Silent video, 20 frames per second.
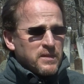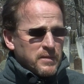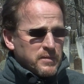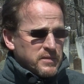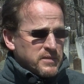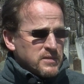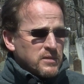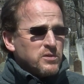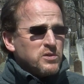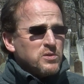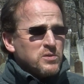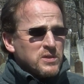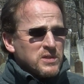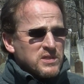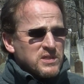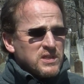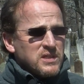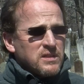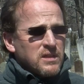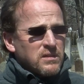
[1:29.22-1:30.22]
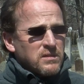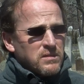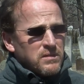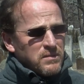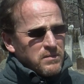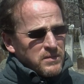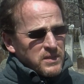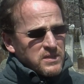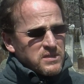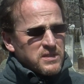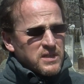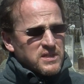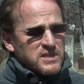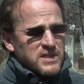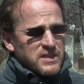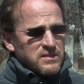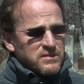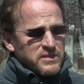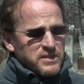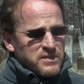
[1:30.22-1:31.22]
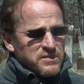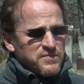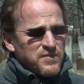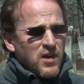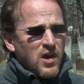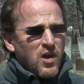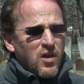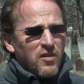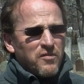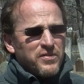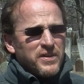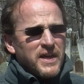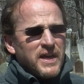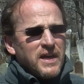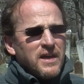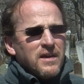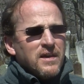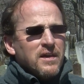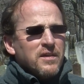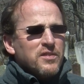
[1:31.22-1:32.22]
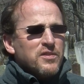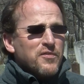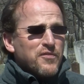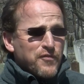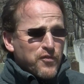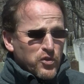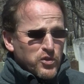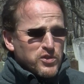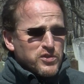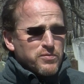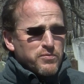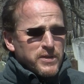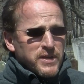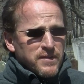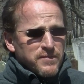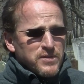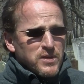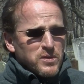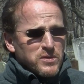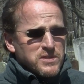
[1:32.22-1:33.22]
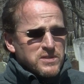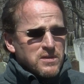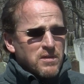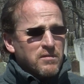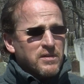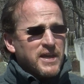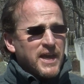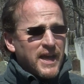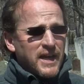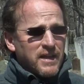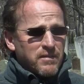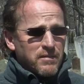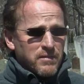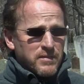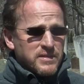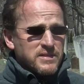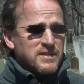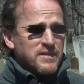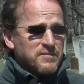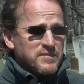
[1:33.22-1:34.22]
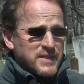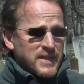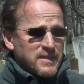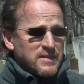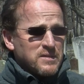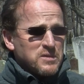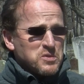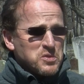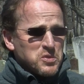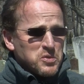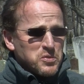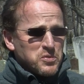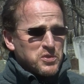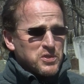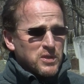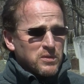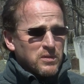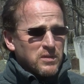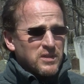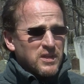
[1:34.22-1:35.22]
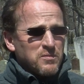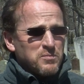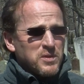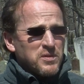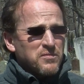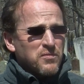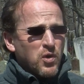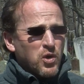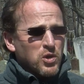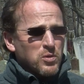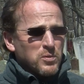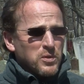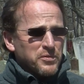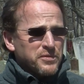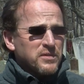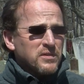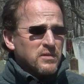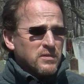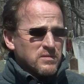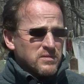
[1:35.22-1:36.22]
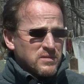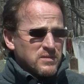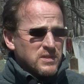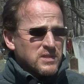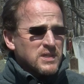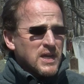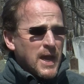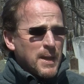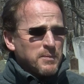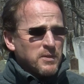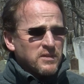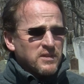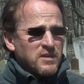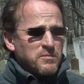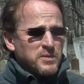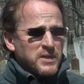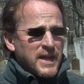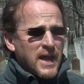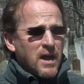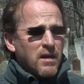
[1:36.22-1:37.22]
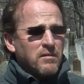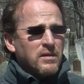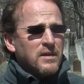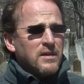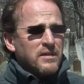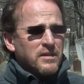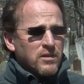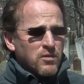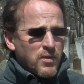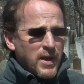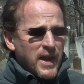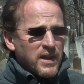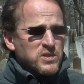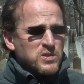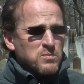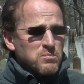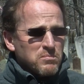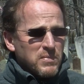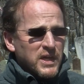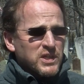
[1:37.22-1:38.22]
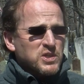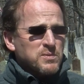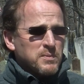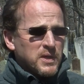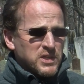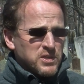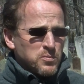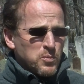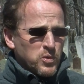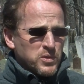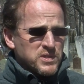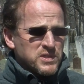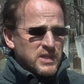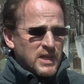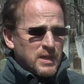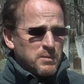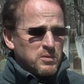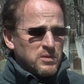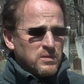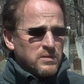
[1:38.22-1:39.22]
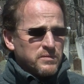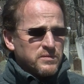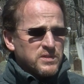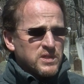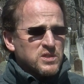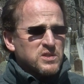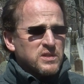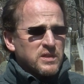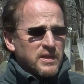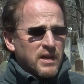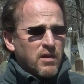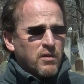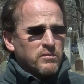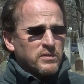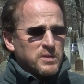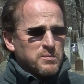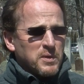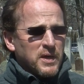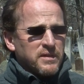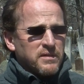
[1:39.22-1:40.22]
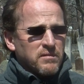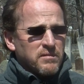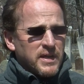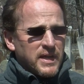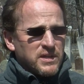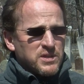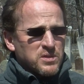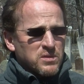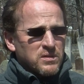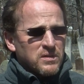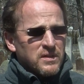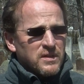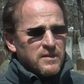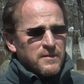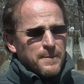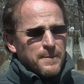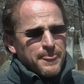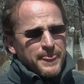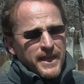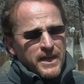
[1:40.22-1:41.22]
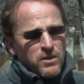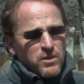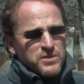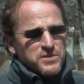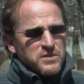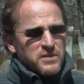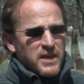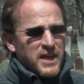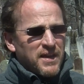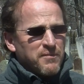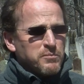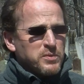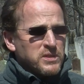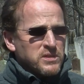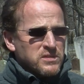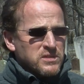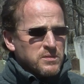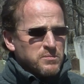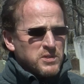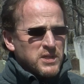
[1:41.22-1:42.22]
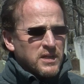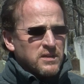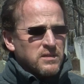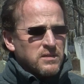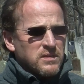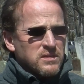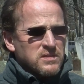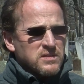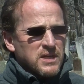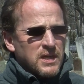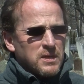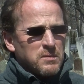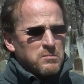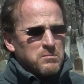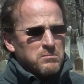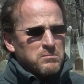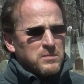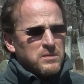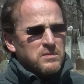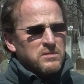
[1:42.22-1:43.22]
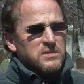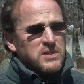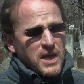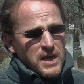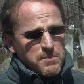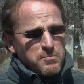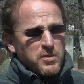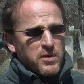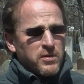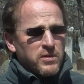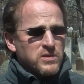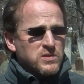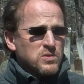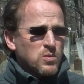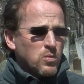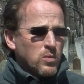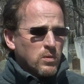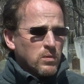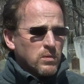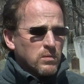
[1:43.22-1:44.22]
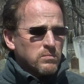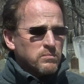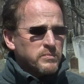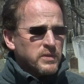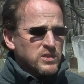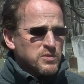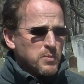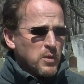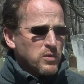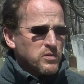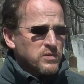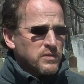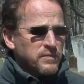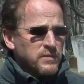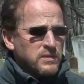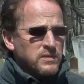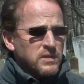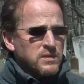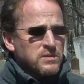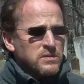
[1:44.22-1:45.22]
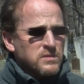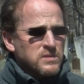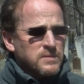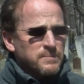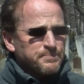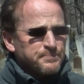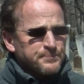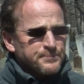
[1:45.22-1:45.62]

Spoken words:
So you can see that these things evolve. The first three of those stone categories have tended to show that they've been vulnerable to the time that they've been out. The granites are much, much more stable, just inherently by their nature, and also they haven't been subjected to the same time periods or exposure of conditions.